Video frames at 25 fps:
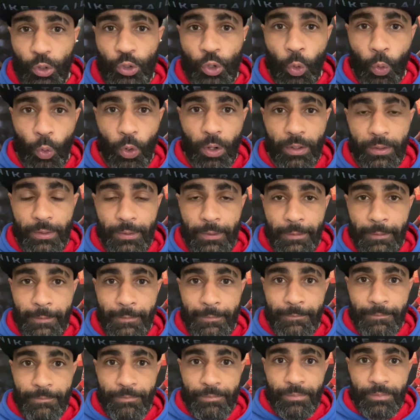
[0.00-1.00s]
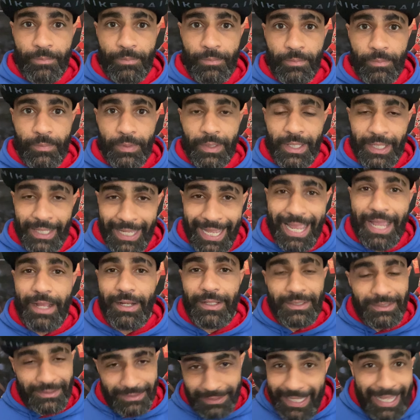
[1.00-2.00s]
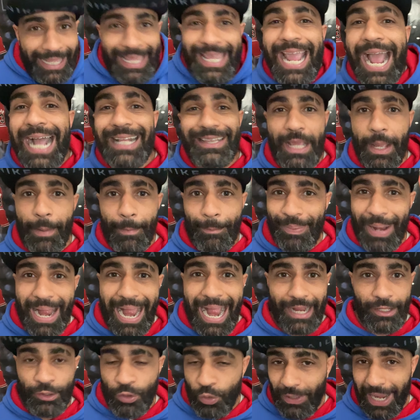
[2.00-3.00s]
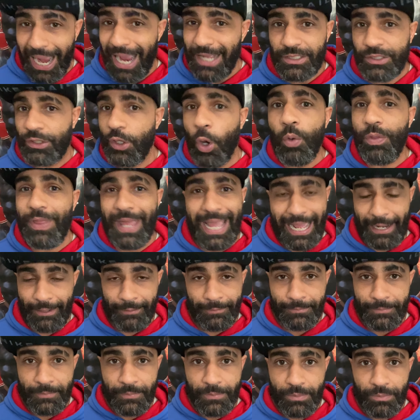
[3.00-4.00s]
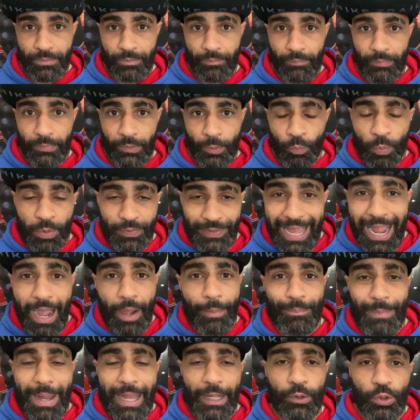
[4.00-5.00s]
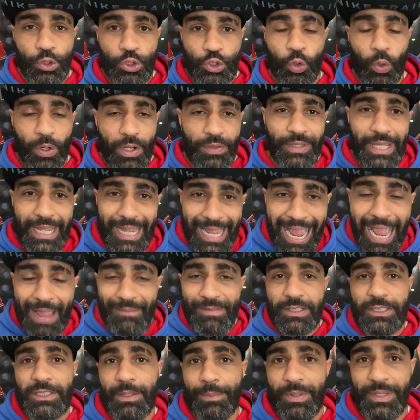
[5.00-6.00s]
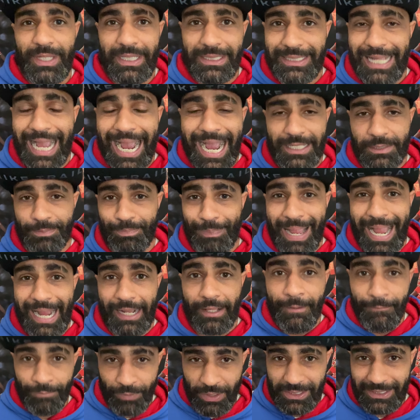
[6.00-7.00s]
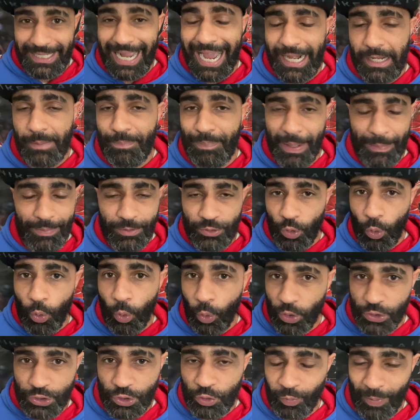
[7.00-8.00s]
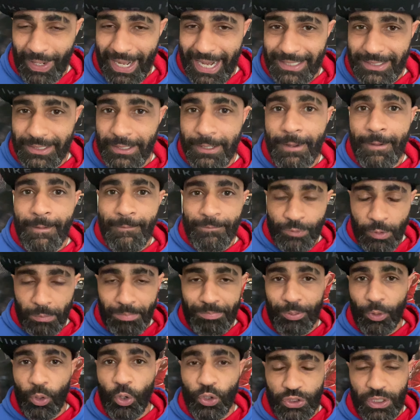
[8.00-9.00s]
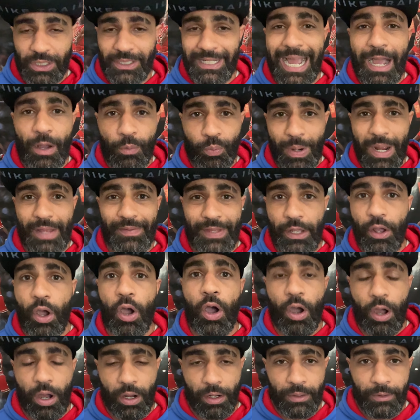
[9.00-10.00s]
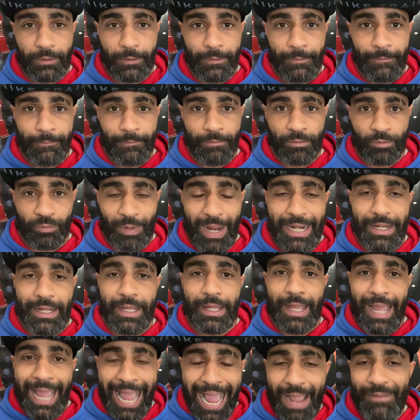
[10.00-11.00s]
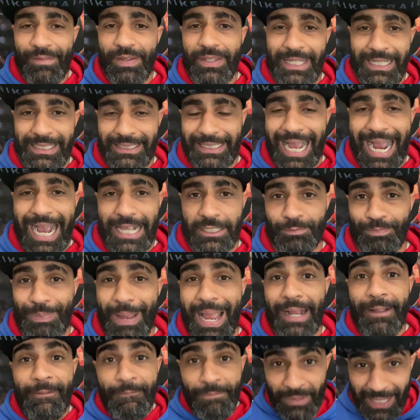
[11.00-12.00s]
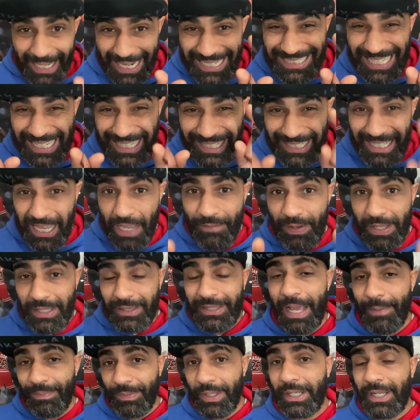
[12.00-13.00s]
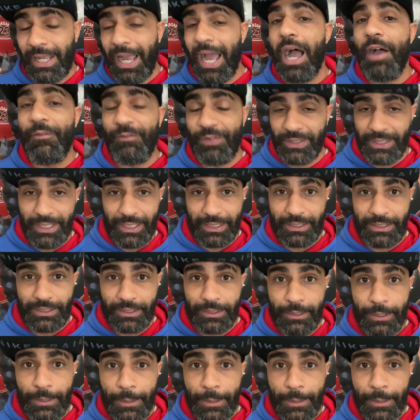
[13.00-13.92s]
court. He, he had their back. You guys know that. Without Michael Jordan there, having some of these guys back, the Scottie Pippens, the Horace Grants, the Bulls are not where they are, right? Having these guys back, like I said, giving them the confidence,